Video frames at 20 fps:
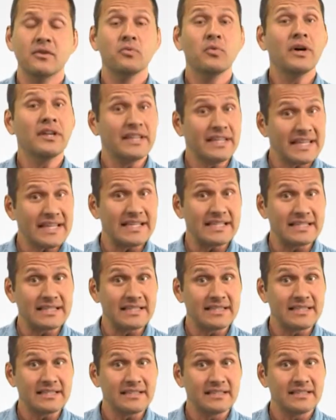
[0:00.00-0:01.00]
Well, it
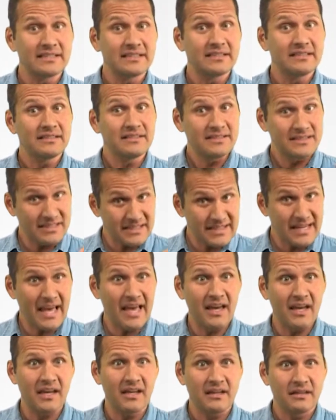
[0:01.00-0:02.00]
is
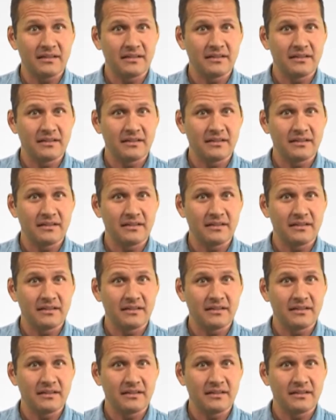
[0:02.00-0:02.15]
today.